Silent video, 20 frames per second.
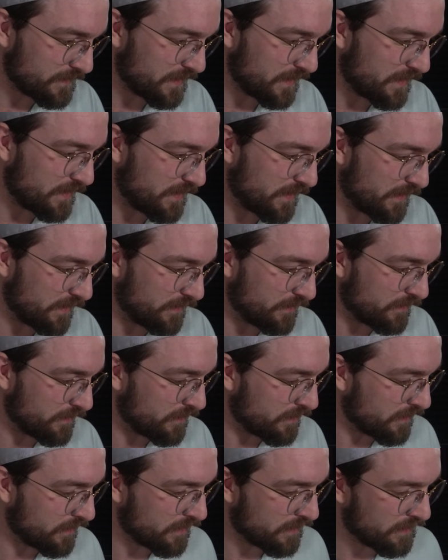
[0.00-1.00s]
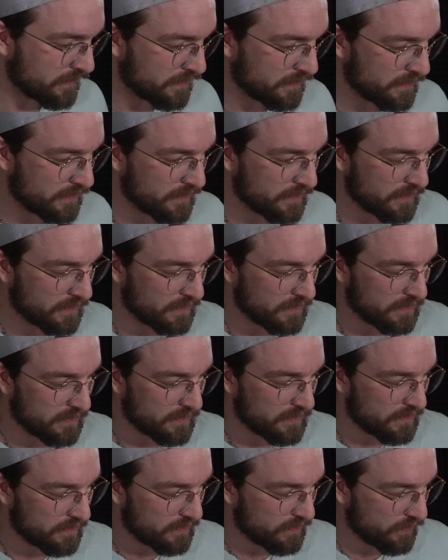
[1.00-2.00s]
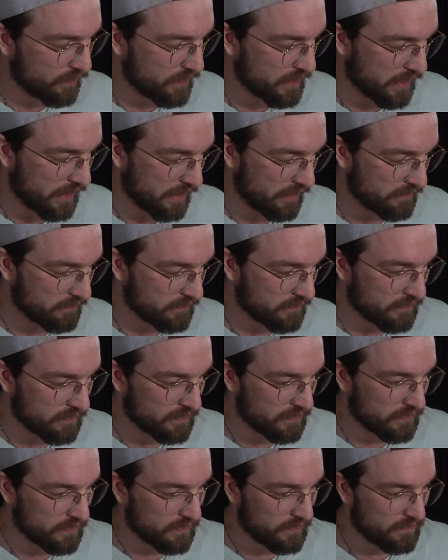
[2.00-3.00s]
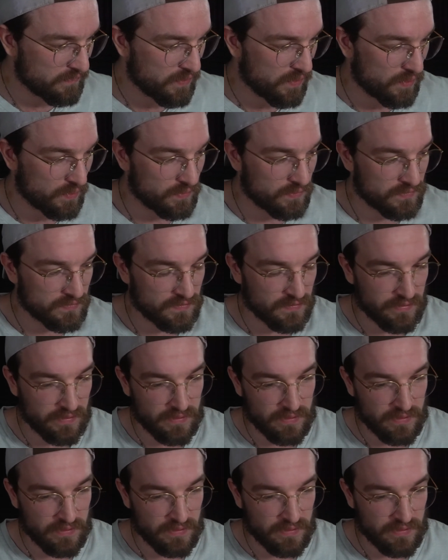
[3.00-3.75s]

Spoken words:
And then we have, of course,